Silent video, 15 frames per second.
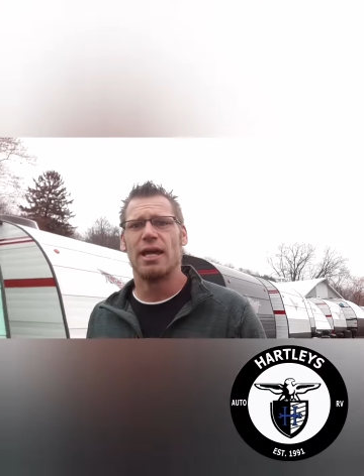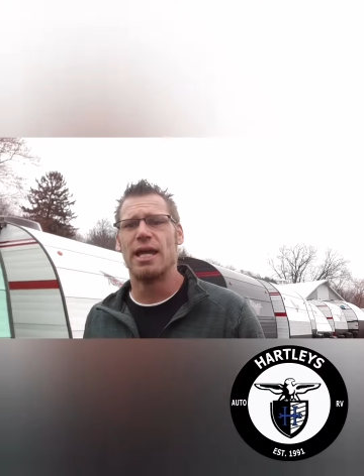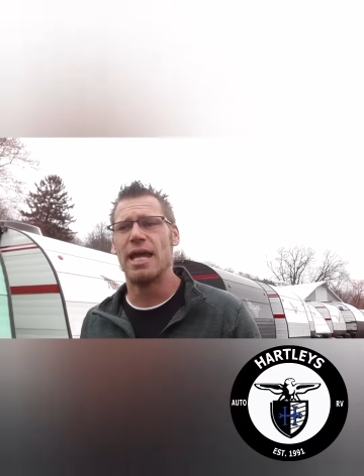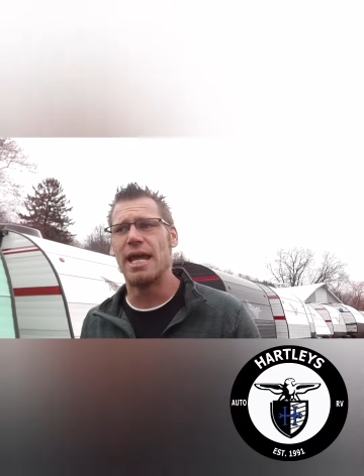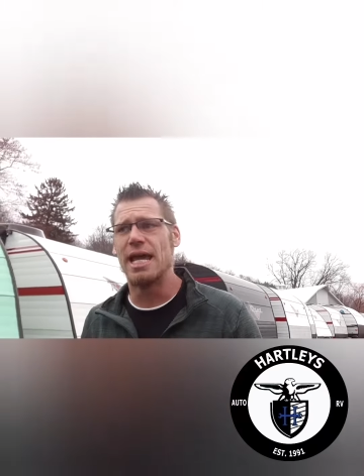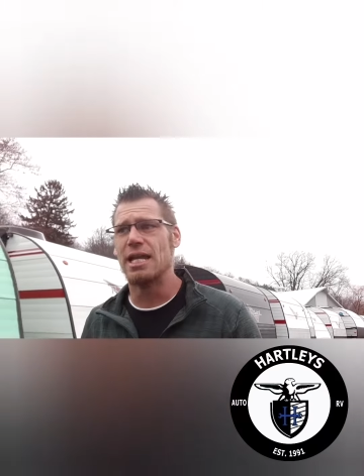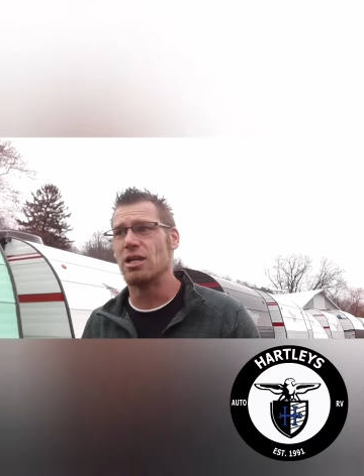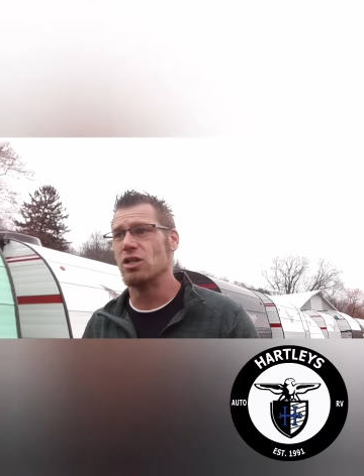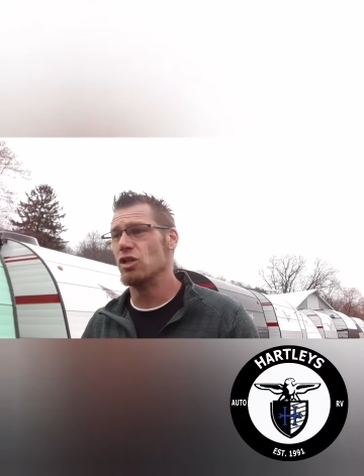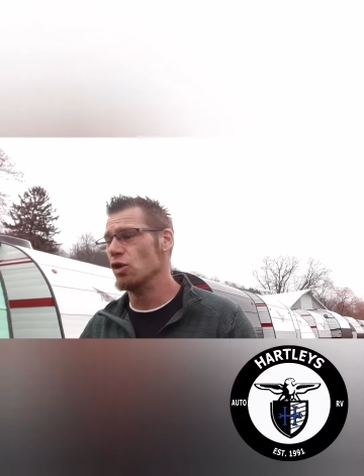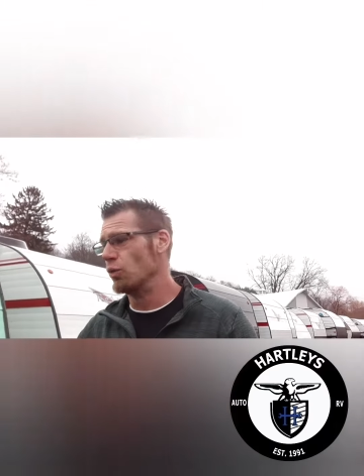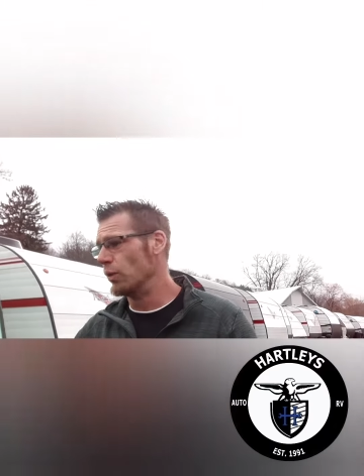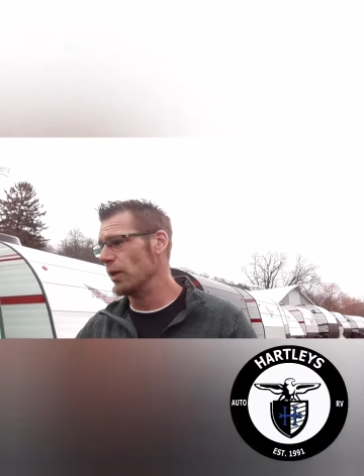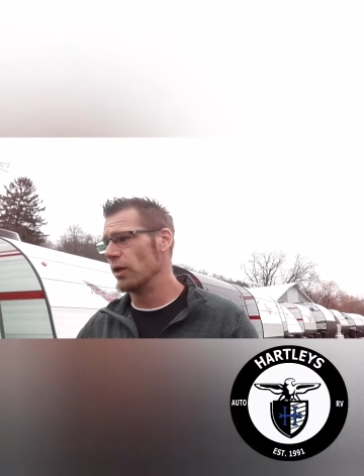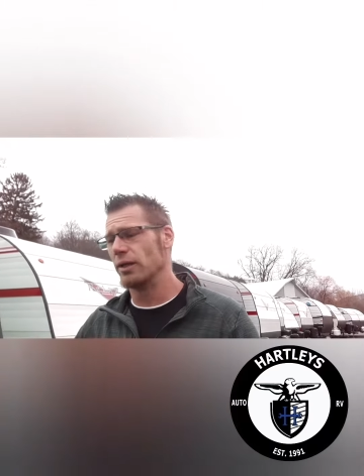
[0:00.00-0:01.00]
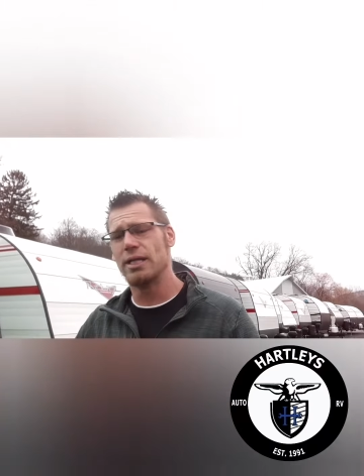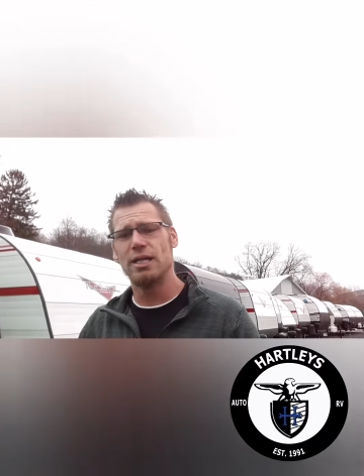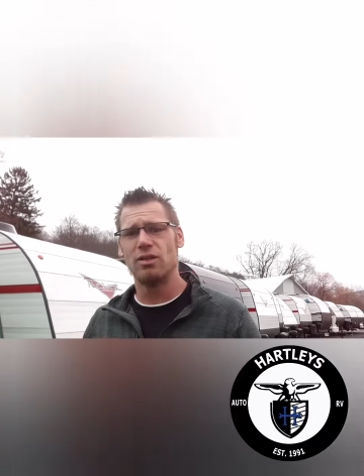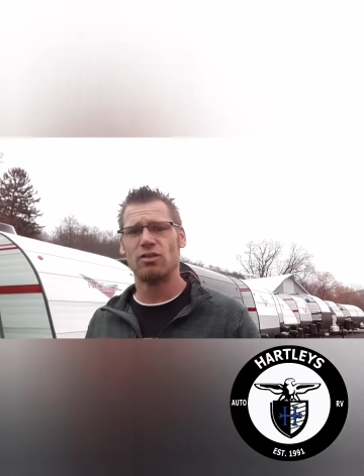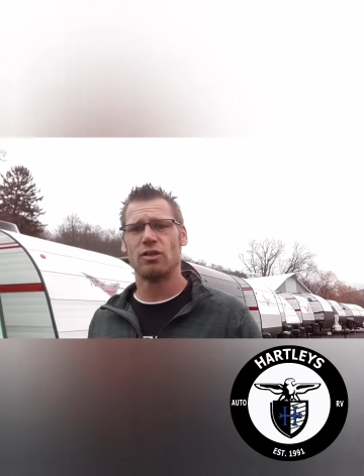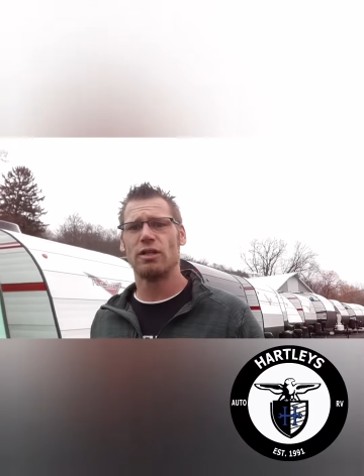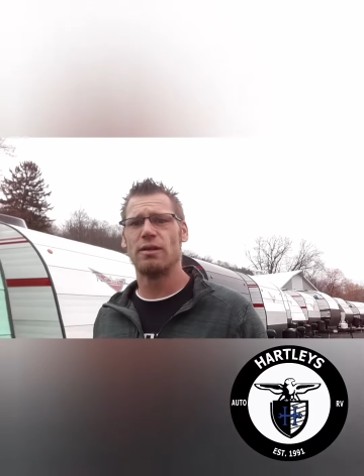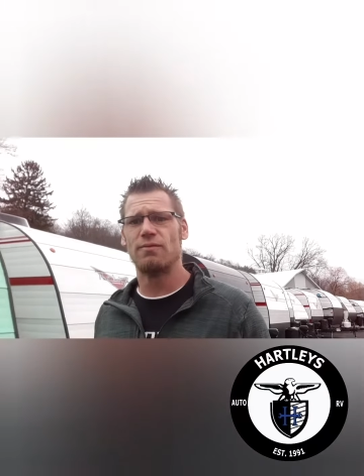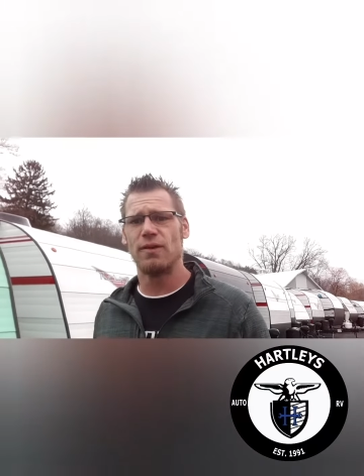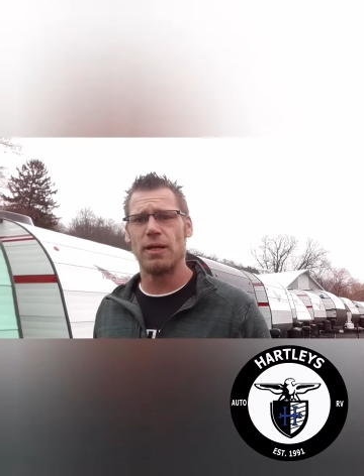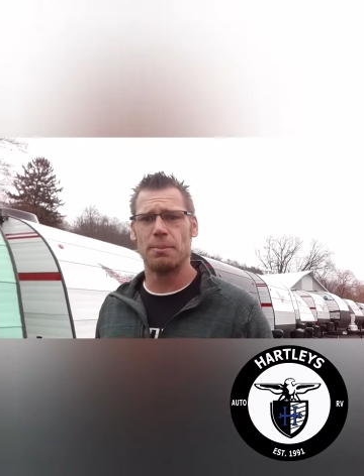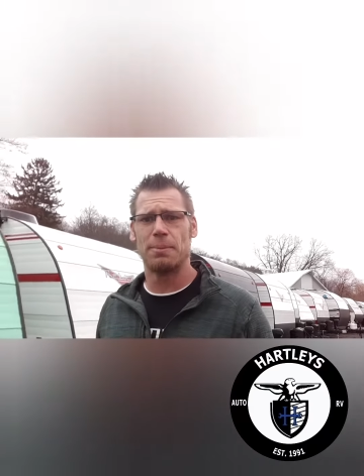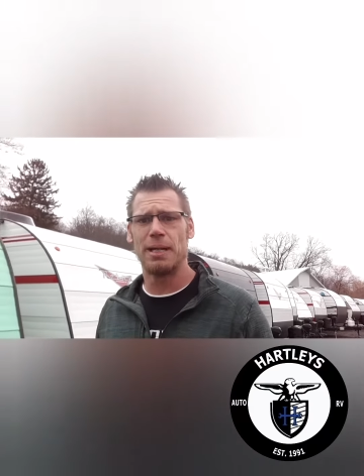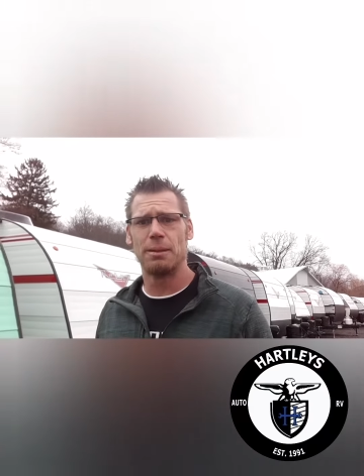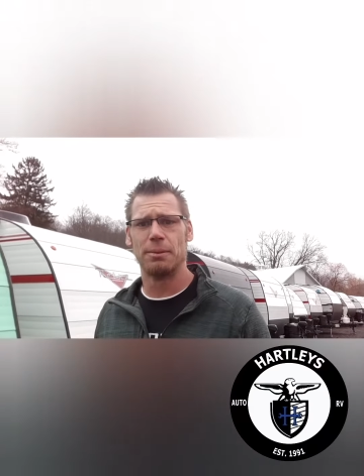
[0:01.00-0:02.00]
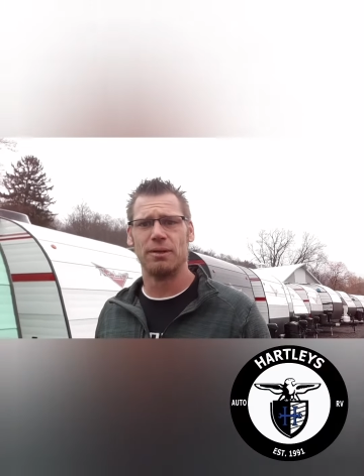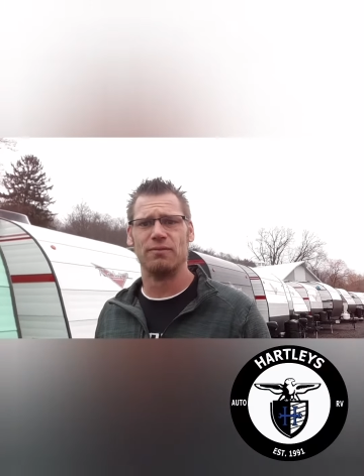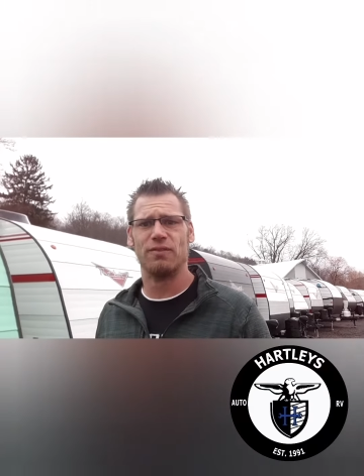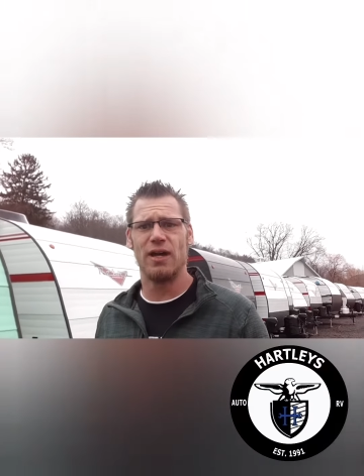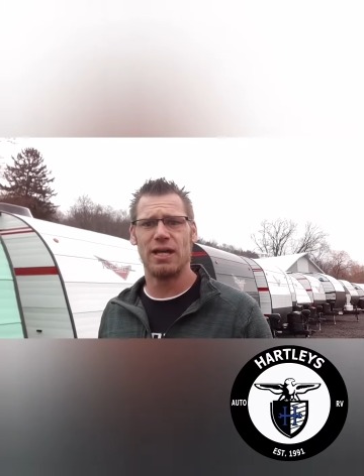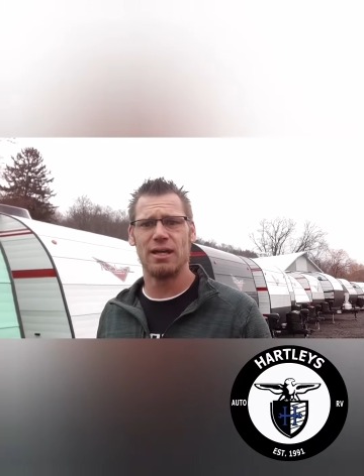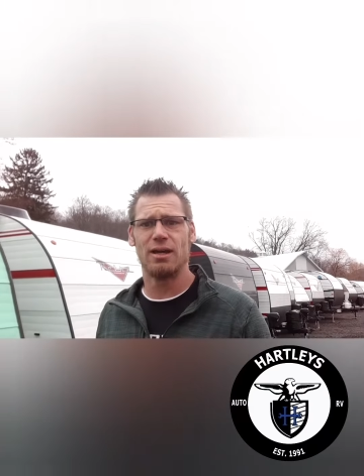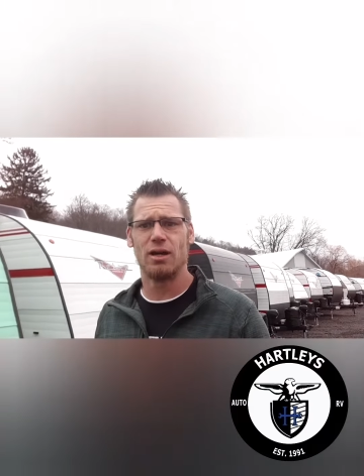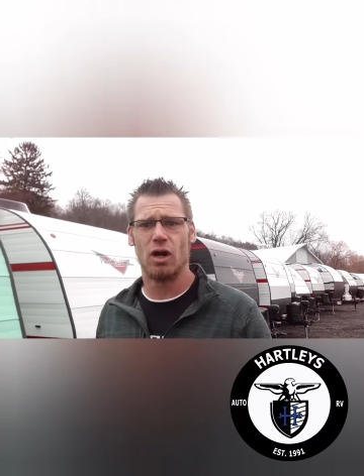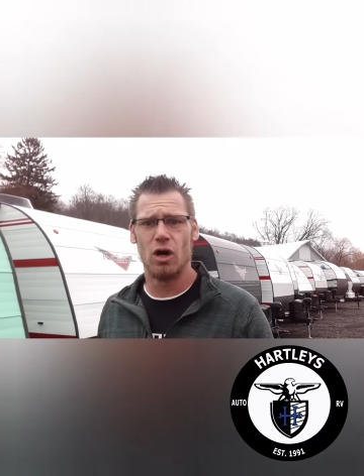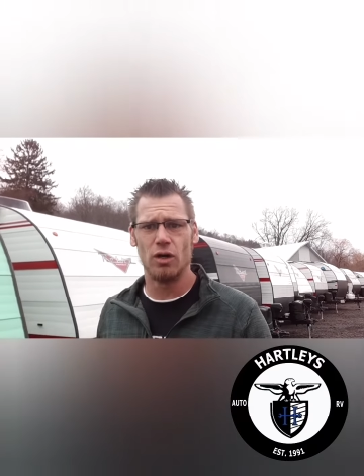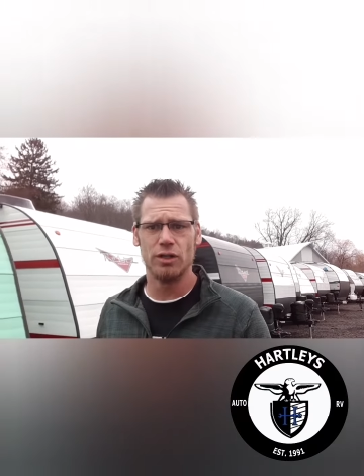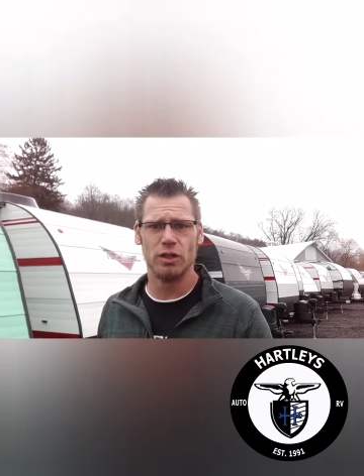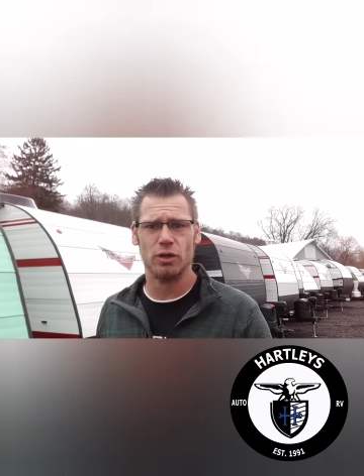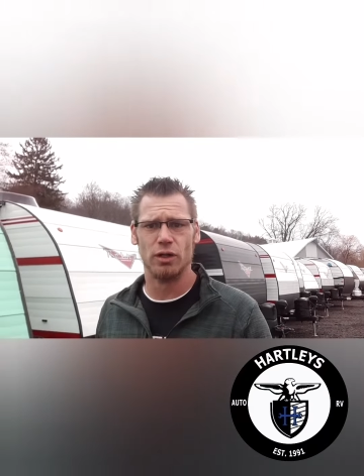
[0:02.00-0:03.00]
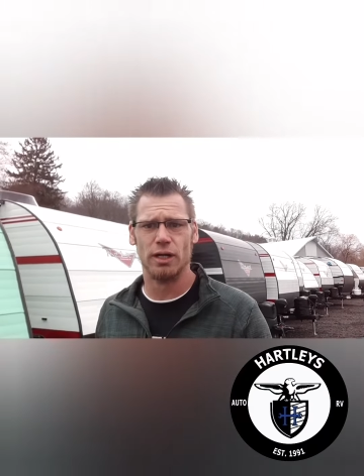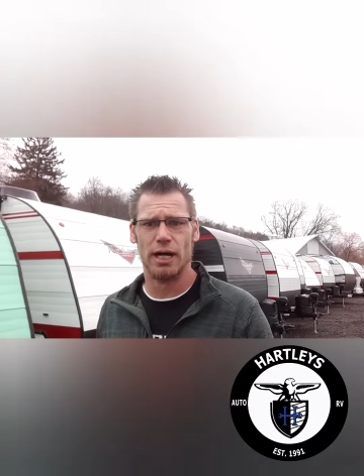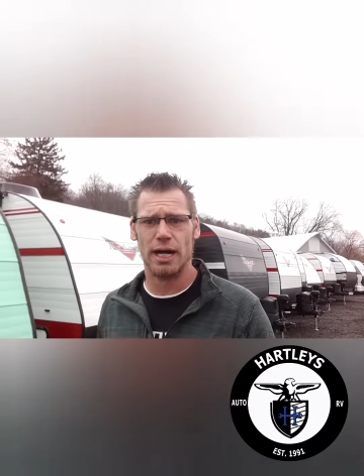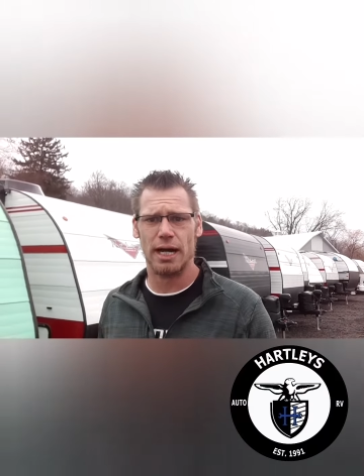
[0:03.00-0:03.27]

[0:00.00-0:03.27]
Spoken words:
and you will easily be able to vent all your